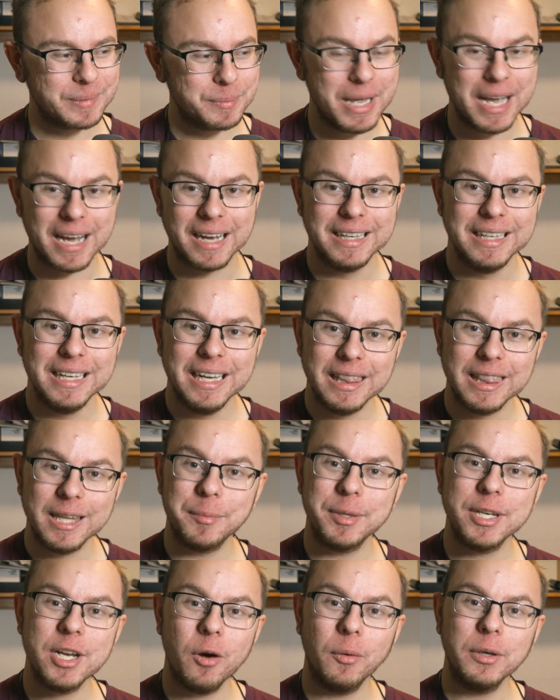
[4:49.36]
Yeah,
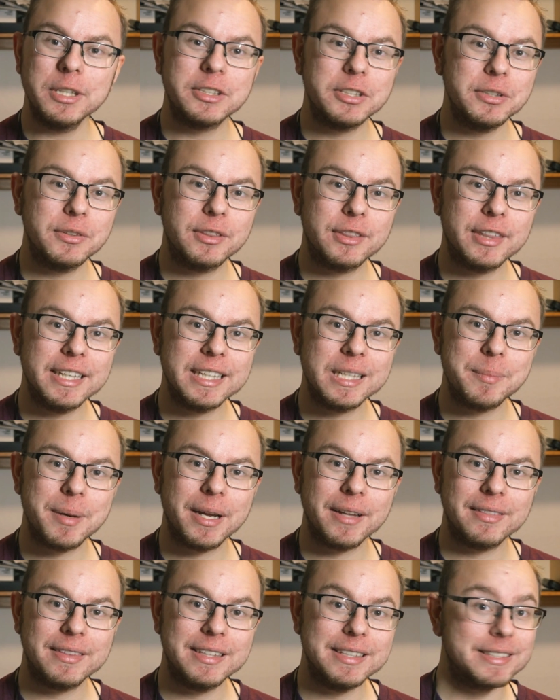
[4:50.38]
let me know what you think
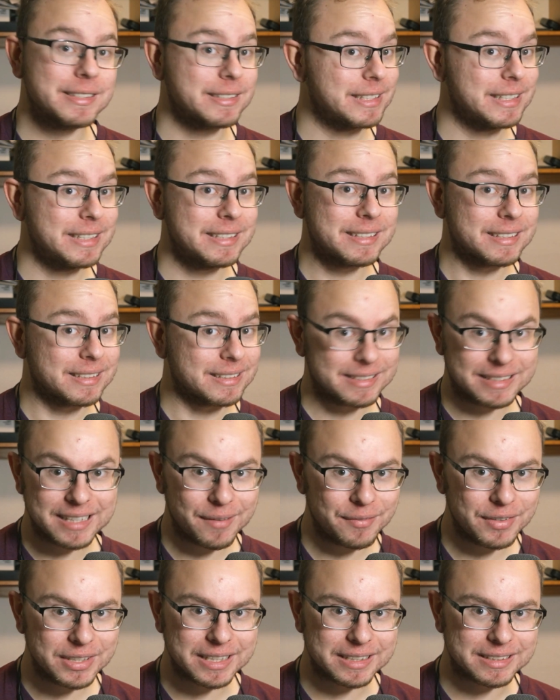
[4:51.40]
about this Season
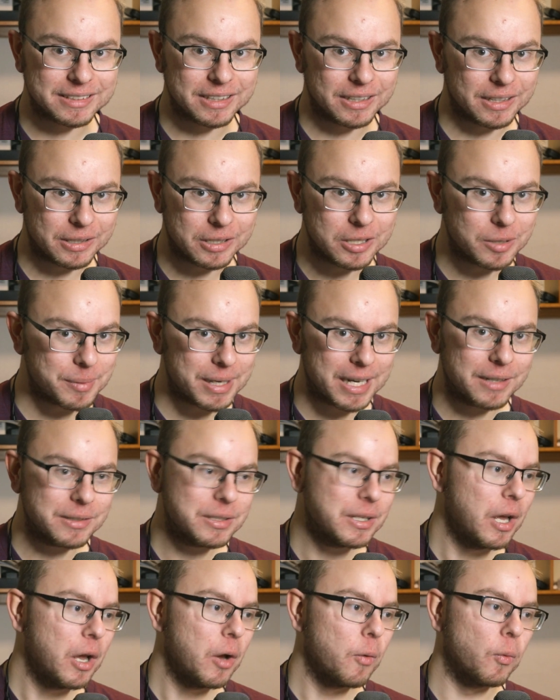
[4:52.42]
7 that's gonna come
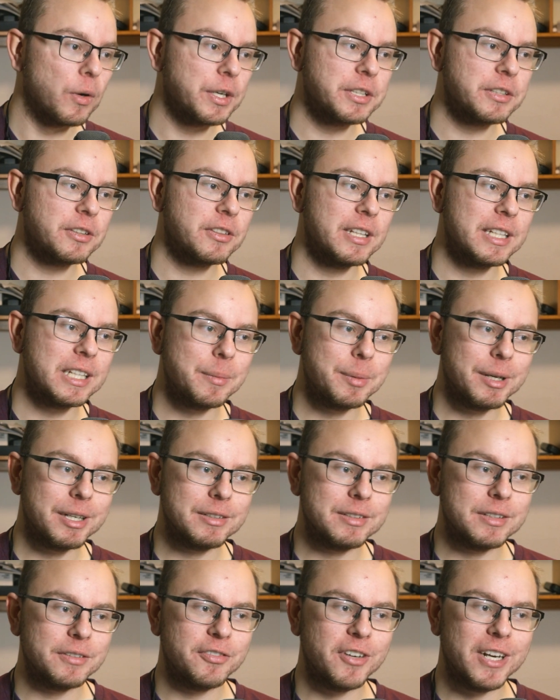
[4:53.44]
out. What do you think
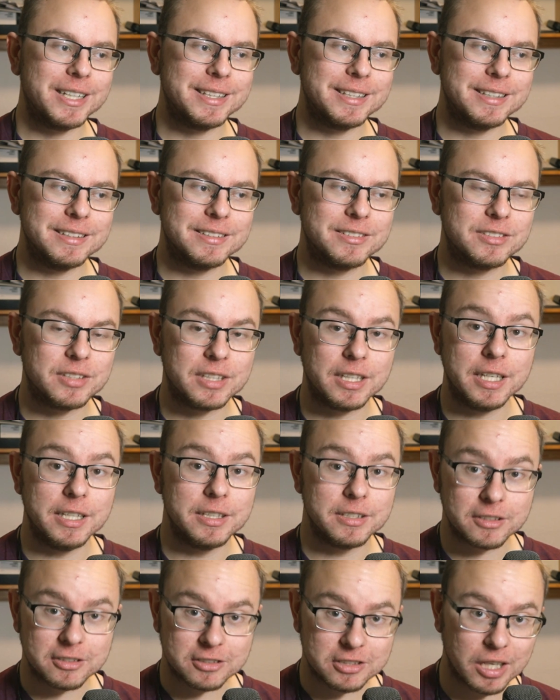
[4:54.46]
about the fact that it's
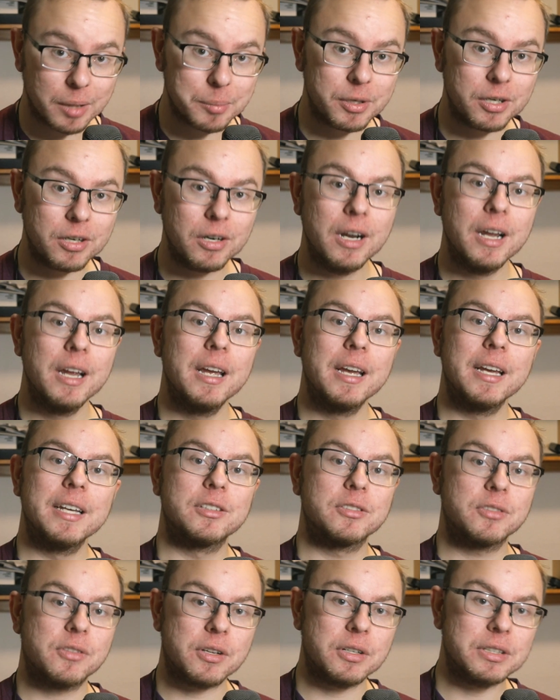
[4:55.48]
in the summer,
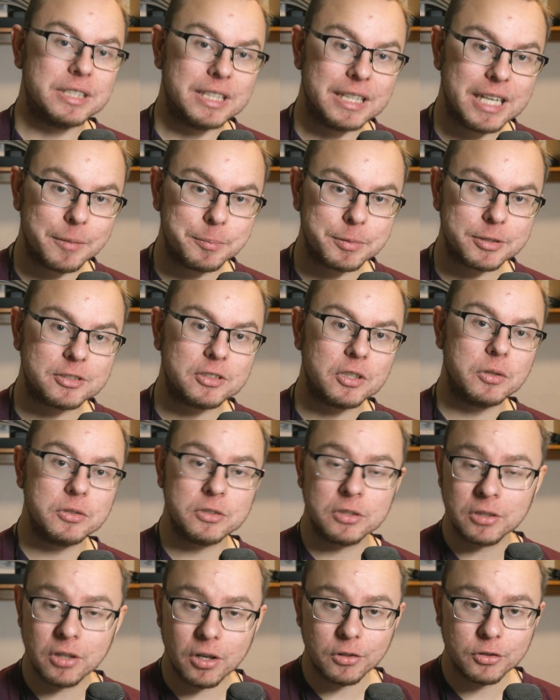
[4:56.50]
it's 13
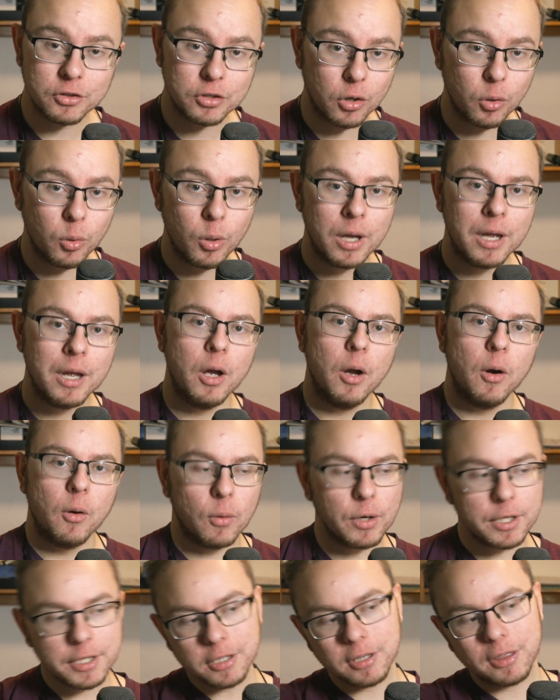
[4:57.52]
episodes, and also,
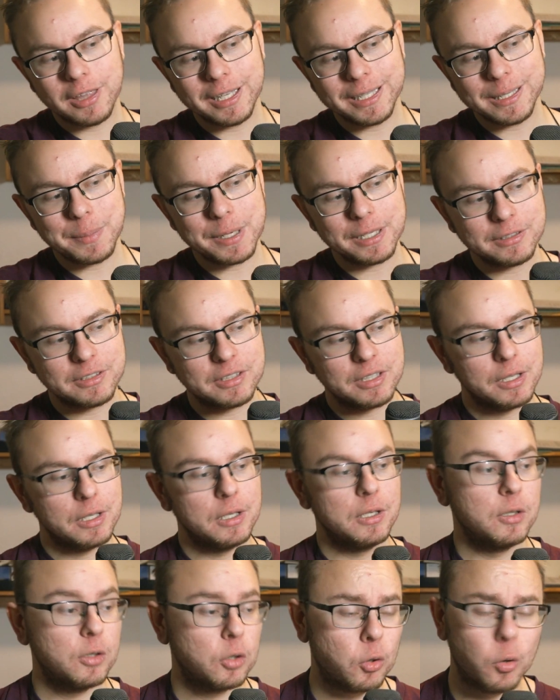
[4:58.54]
what do you think about
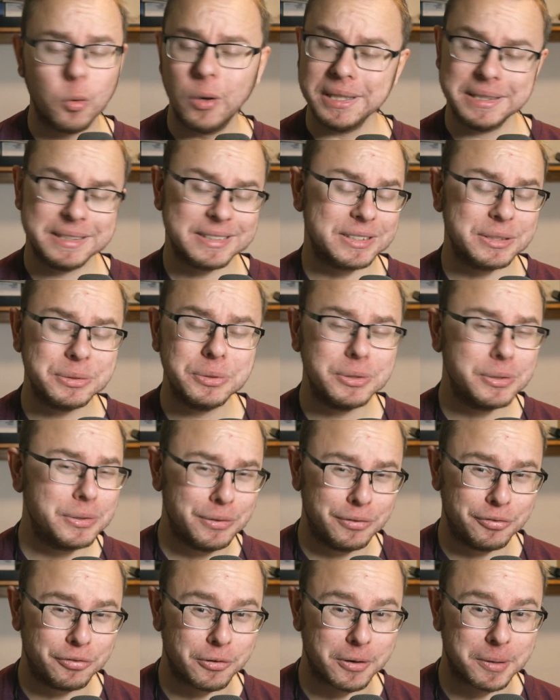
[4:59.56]
Quake's new
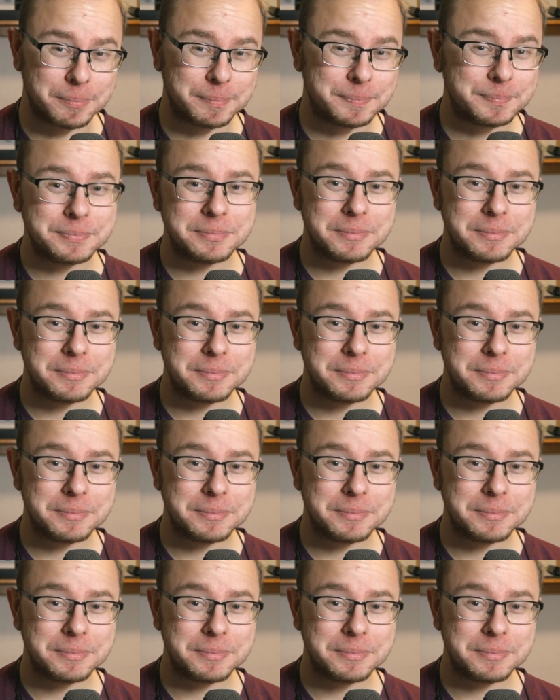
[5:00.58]
uniform.